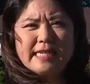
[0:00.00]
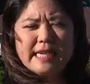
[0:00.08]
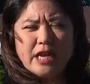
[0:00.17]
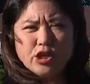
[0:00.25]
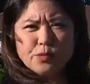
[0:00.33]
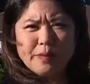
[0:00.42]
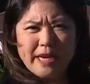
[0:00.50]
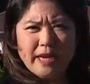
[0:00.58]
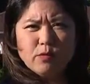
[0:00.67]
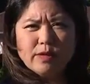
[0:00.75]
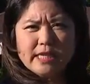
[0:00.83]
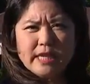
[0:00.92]

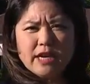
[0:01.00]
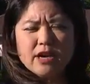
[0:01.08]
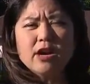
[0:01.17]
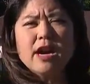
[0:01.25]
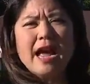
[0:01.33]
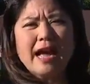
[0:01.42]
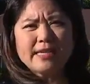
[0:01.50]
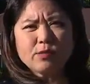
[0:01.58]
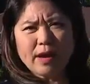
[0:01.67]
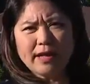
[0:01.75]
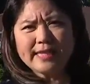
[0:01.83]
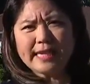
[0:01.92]
CHP was here as
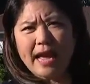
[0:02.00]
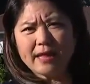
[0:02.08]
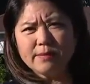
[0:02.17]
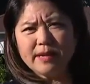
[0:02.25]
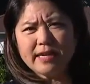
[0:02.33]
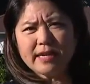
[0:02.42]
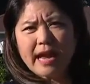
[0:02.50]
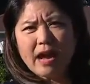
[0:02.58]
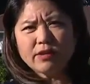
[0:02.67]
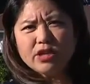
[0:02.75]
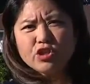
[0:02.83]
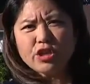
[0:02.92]
well as Alameda
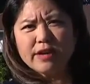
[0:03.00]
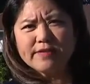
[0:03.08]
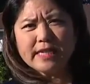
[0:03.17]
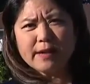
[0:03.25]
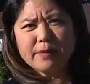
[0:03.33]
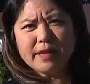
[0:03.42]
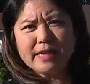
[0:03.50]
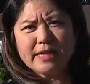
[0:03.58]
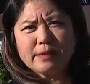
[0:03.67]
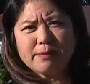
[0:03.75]
County Sheriff's deputies,